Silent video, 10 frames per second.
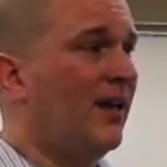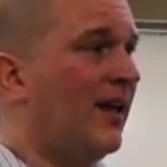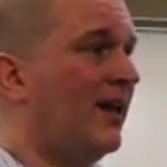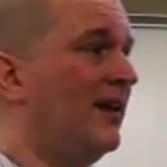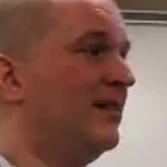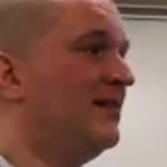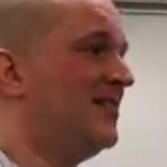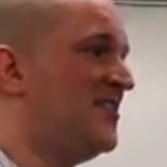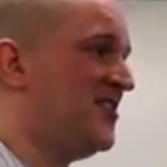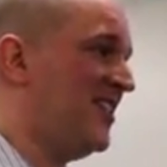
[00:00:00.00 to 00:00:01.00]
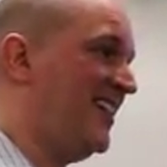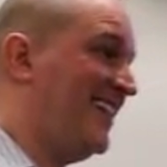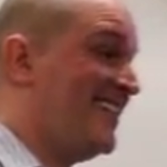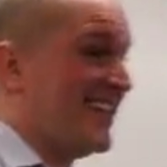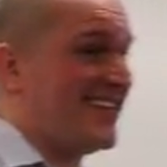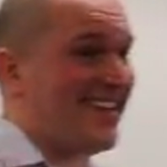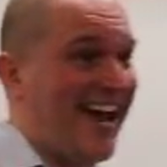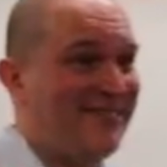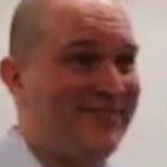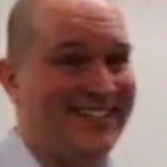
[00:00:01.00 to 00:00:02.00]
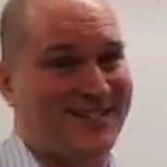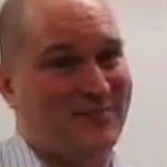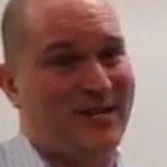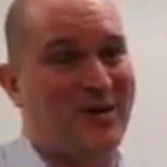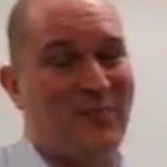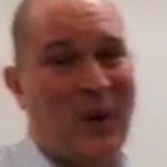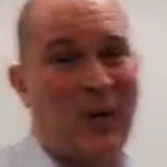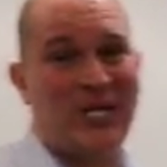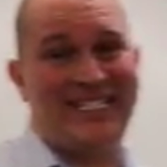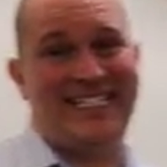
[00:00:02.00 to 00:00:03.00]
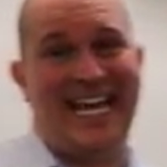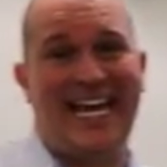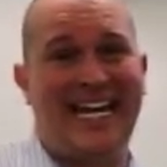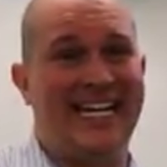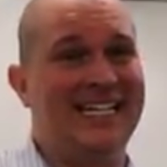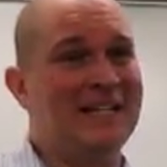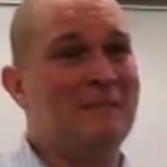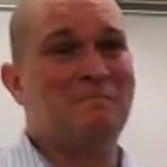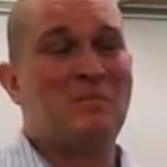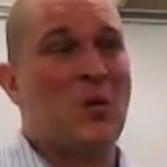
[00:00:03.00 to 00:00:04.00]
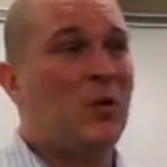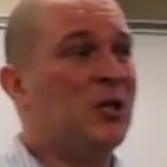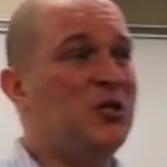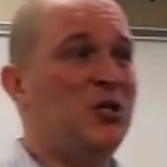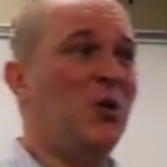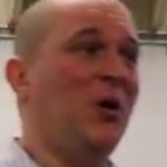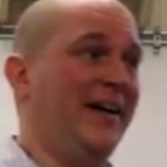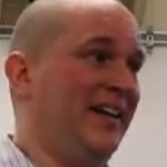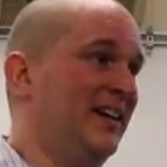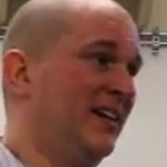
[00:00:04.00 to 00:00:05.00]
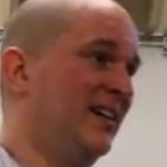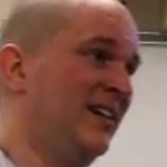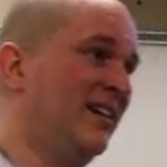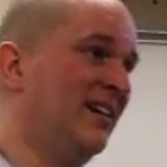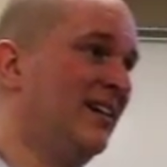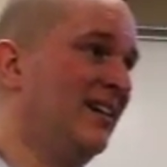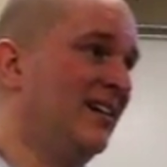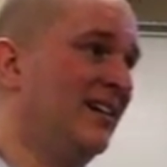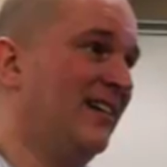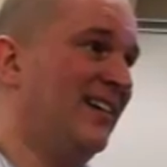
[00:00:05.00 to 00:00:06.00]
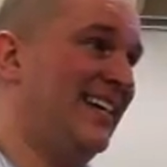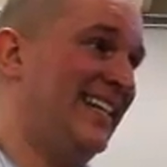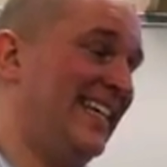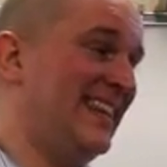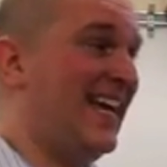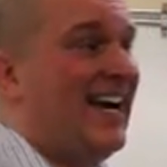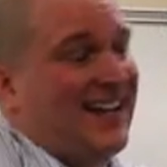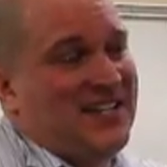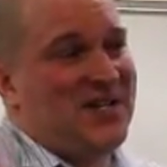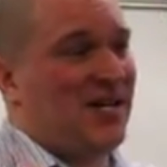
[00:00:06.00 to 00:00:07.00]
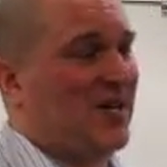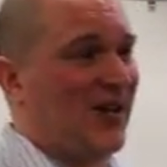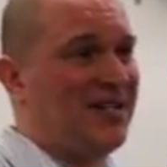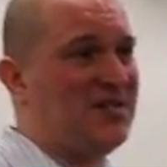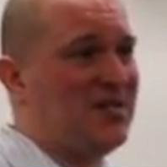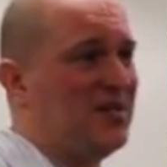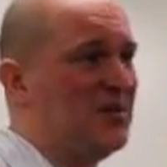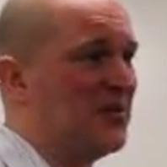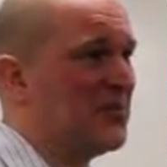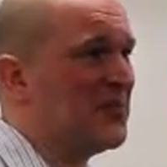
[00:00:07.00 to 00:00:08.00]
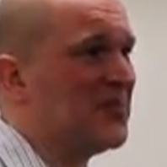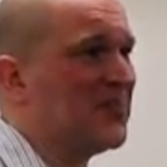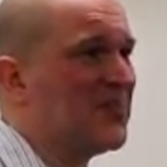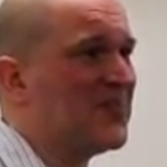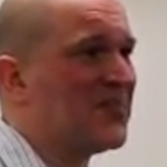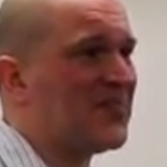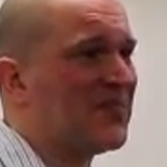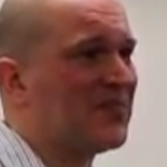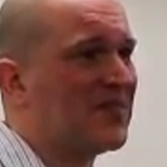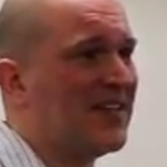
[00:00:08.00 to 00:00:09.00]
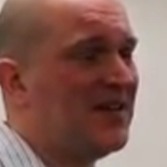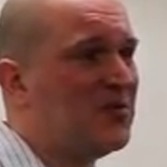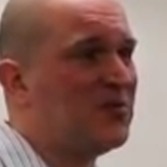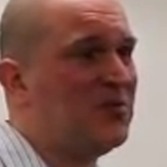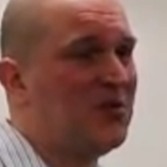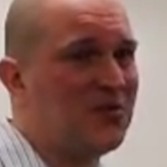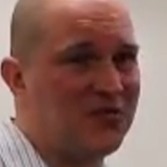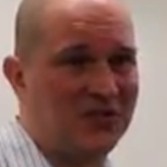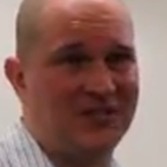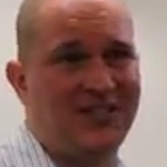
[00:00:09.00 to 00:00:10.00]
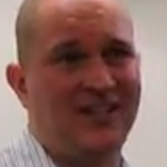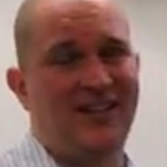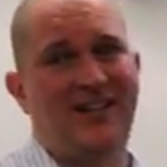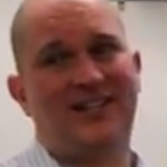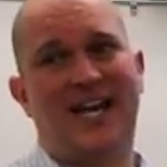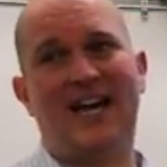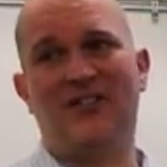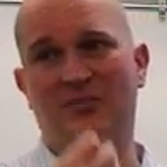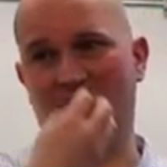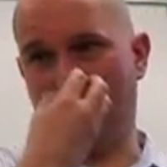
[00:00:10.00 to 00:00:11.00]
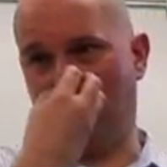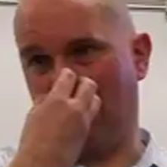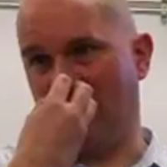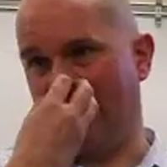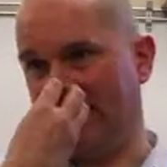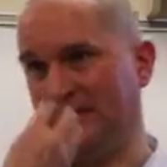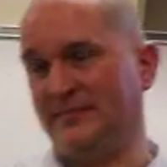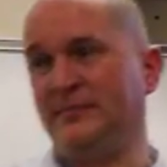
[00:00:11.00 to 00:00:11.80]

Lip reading: And to see his excitement to be a part of the day, what a joy. And in that, I saw Christ too. And it was beautiful to have him be a part of that.